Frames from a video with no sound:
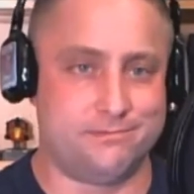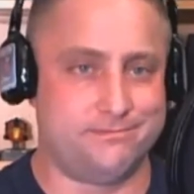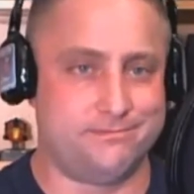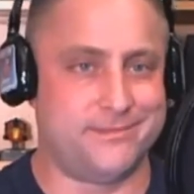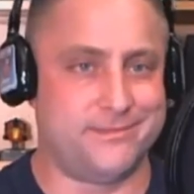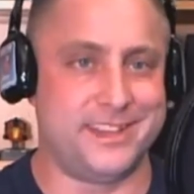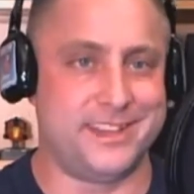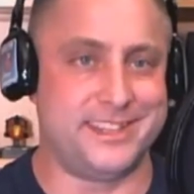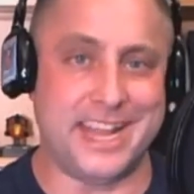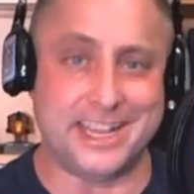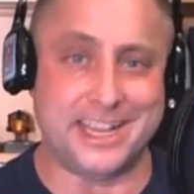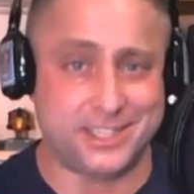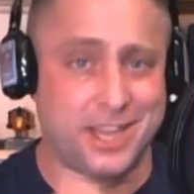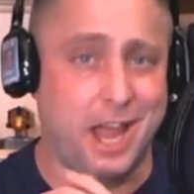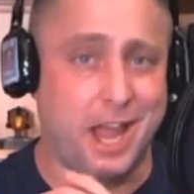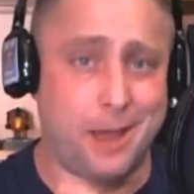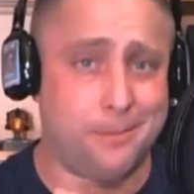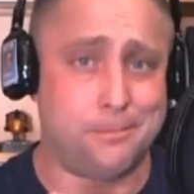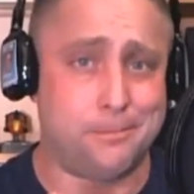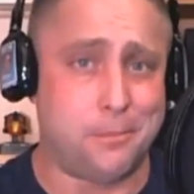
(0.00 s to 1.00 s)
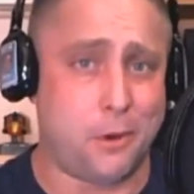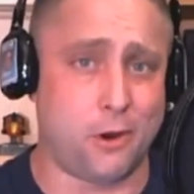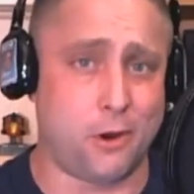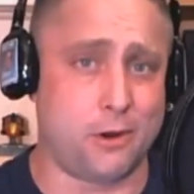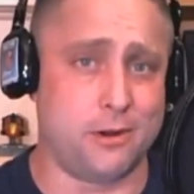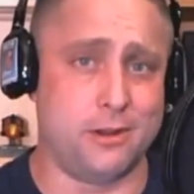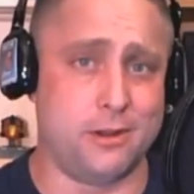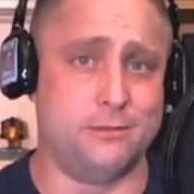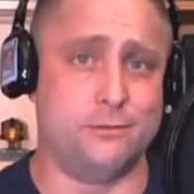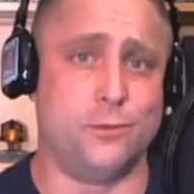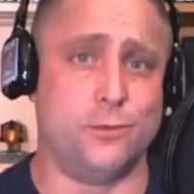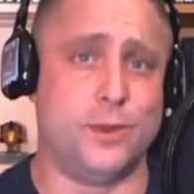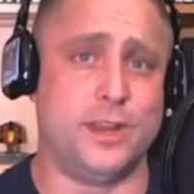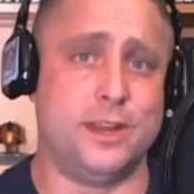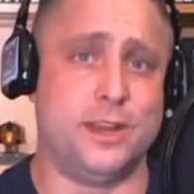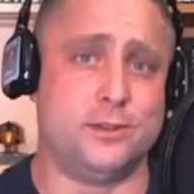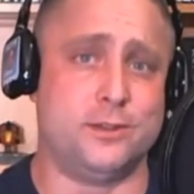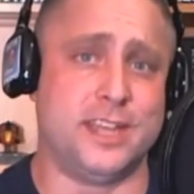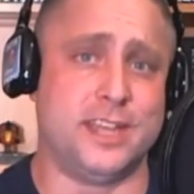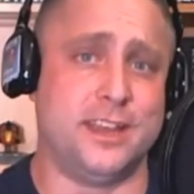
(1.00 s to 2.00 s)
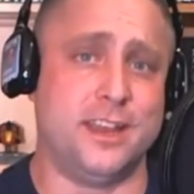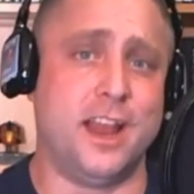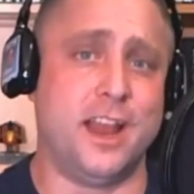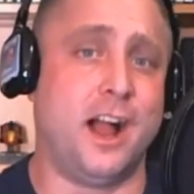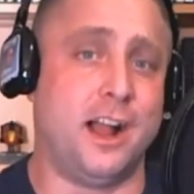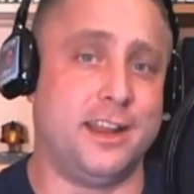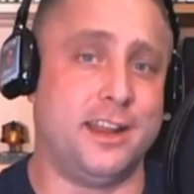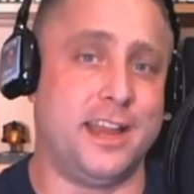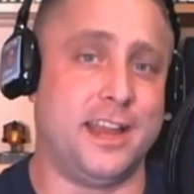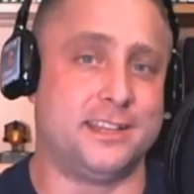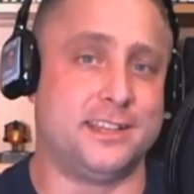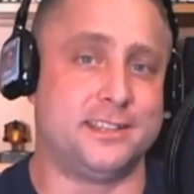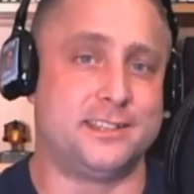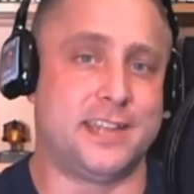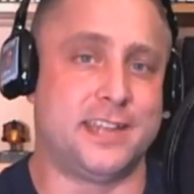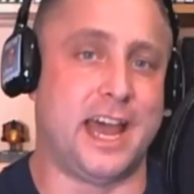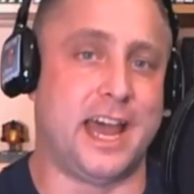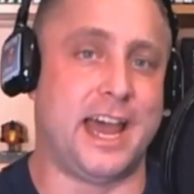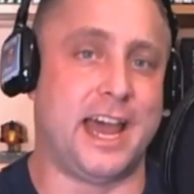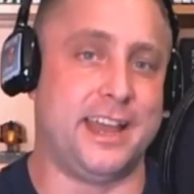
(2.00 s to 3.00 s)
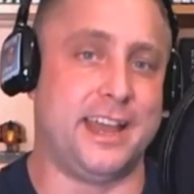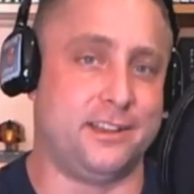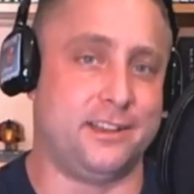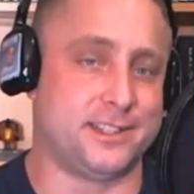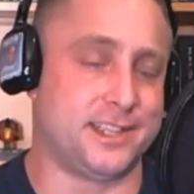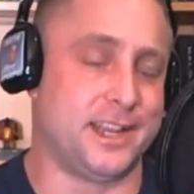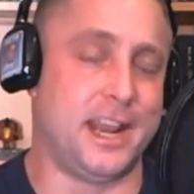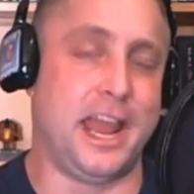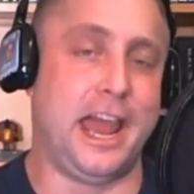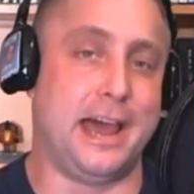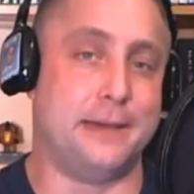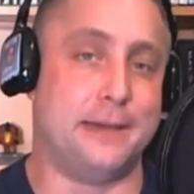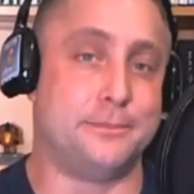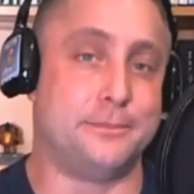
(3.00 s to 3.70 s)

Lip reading: the desktop part of Windows 8, not as tiles and apps.